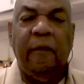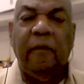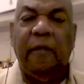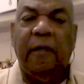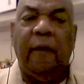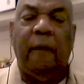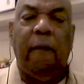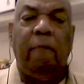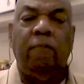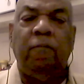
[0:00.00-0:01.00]
Wait, wait,
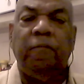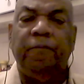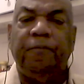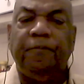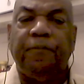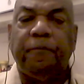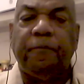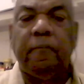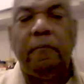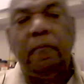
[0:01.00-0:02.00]
wait. You
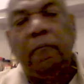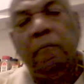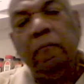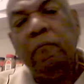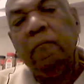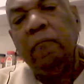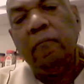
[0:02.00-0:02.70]
negotiated with your